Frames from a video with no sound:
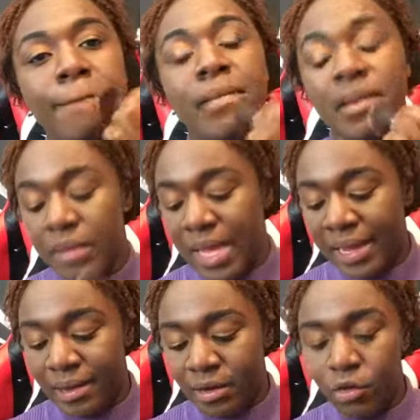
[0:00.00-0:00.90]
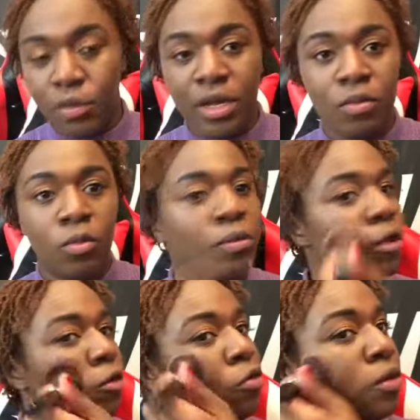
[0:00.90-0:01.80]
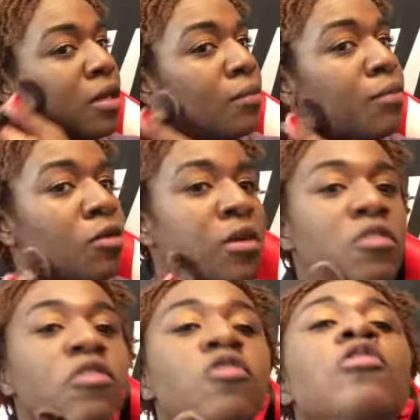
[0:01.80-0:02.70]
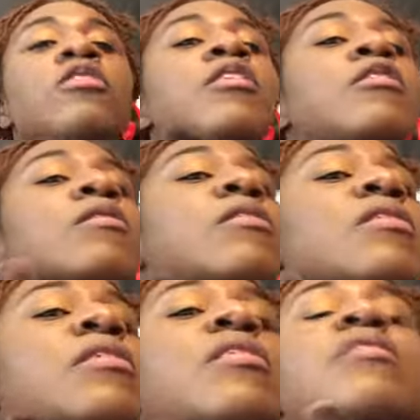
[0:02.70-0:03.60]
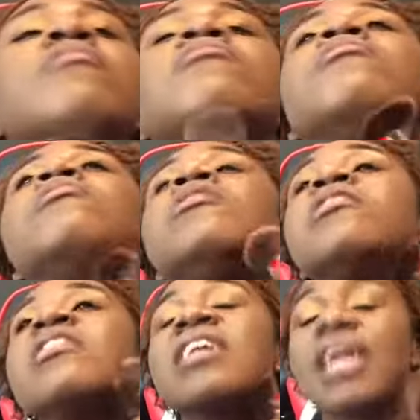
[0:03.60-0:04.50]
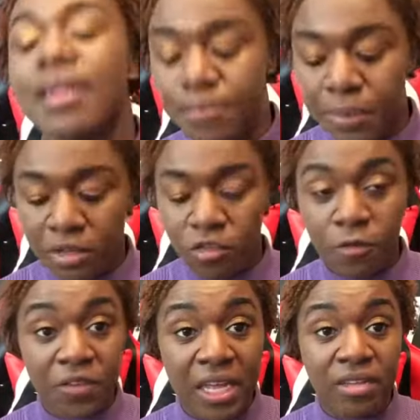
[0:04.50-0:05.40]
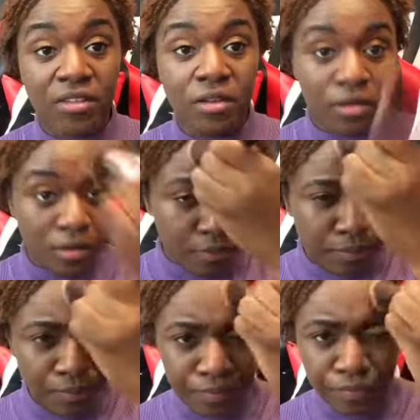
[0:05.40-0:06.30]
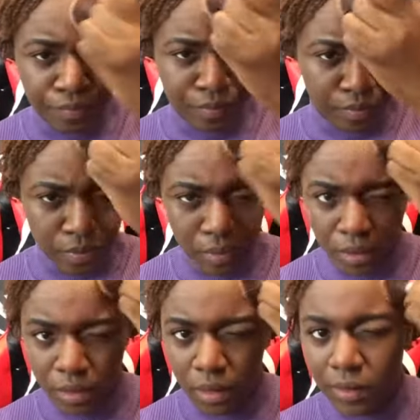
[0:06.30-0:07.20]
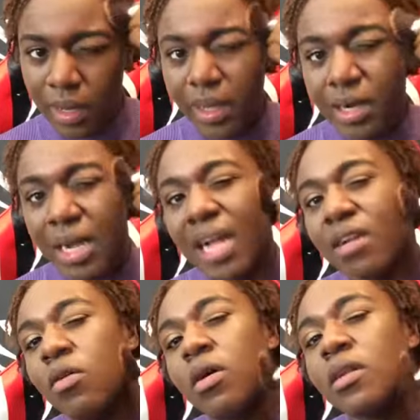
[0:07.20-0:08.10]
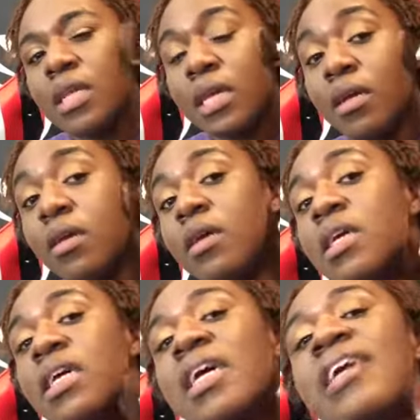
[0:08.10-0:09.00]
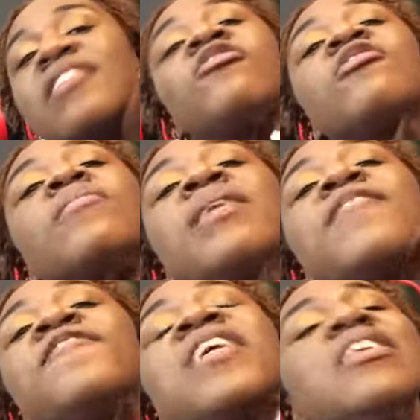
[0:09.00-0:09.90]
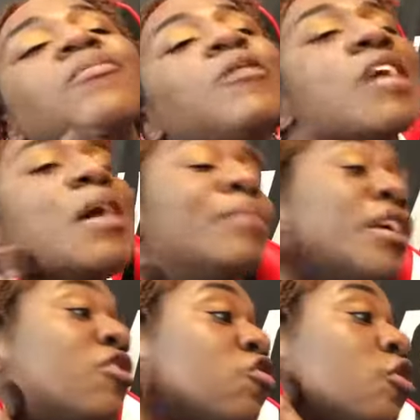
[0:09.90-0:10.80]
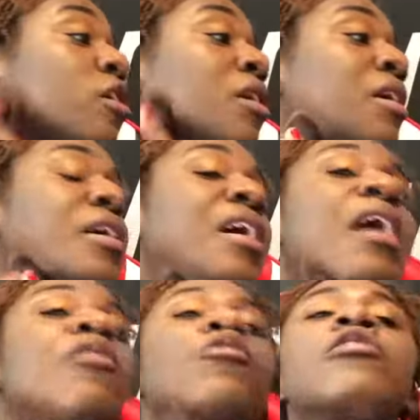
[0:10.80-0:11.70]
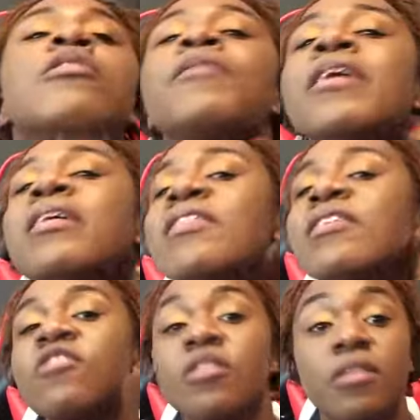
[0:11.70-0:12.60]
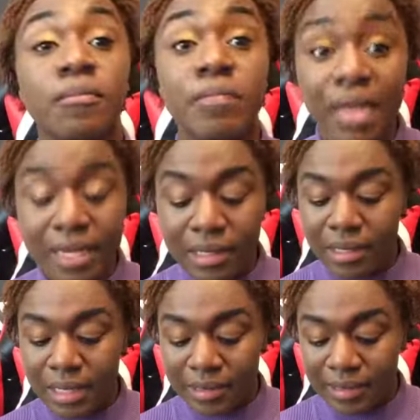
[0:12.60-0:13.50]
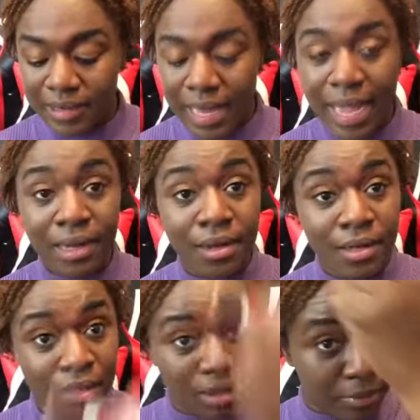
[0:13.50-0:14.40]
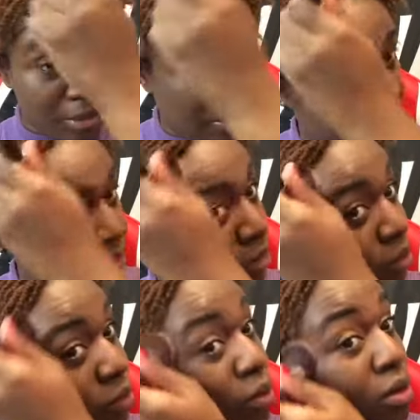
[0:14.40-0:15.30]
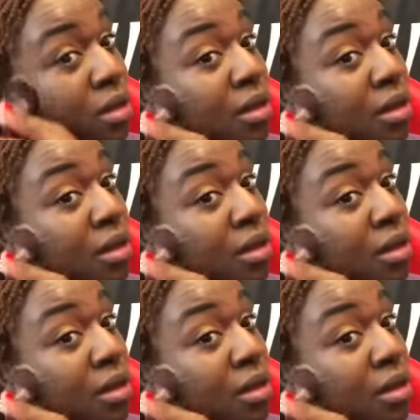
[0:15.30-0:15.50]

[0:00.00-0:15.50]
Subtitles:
I'm like a Korean woman doing a beauty tutorial. You gotta beat your face, you know? Okay, and then I go on the edges of my face, but you gotta make sure I really pay attention to blending this neck, honey, let me tell you.